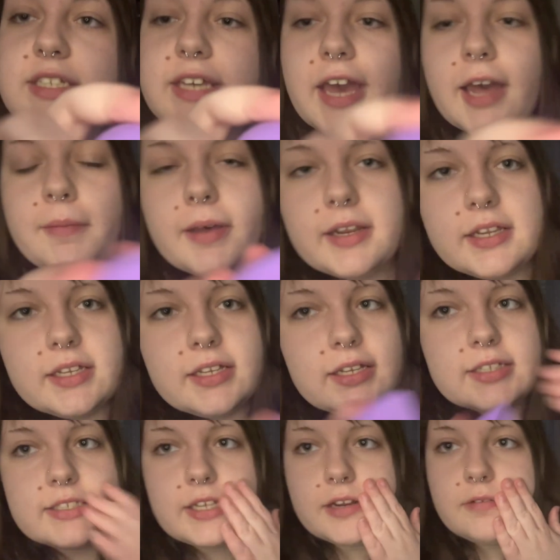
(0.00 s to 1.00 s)
dab at it
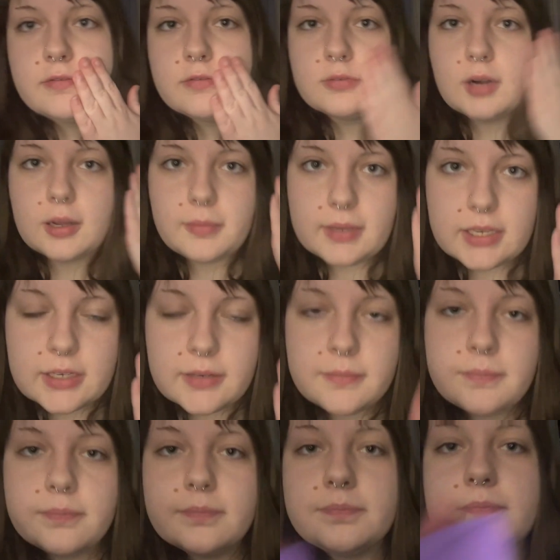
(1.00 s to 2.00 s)
instead of rubbing,
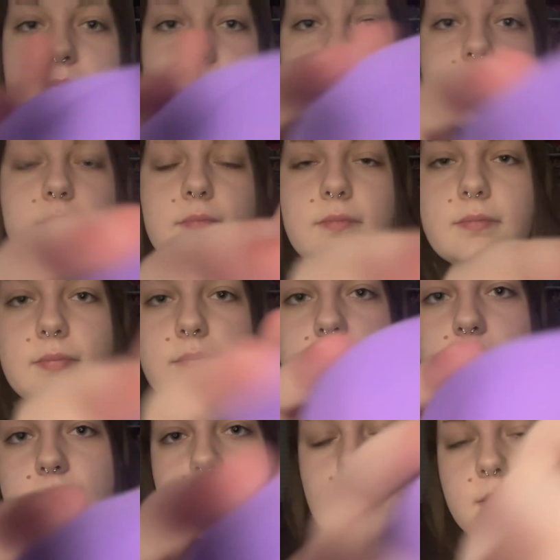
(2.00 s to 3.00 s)

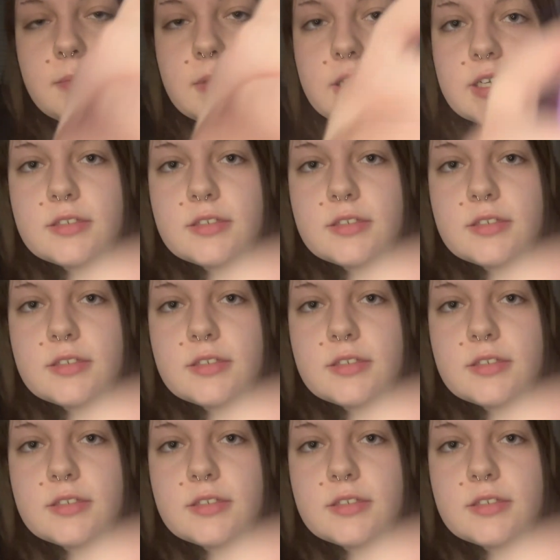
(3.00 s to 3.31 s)
because